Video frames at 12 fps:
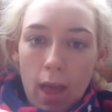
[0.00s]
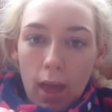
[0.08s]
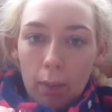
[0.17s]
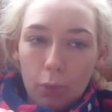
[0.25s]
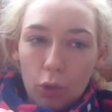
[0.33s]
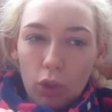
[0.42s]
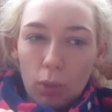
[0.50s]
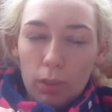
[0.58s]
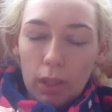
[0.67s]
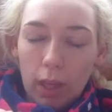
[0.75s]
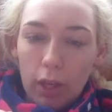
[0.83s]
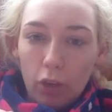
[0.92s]
They're going to
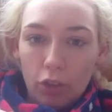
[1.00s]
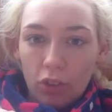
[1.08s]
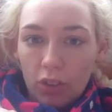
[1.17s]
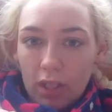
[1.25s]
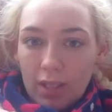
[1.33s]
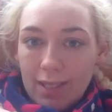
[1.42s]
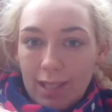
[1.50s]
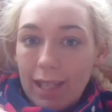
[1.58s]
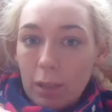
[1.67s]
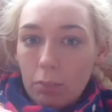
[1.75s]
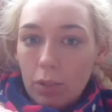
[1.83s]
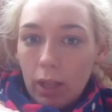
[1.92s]
be like christening
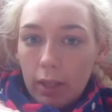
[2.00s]
themed,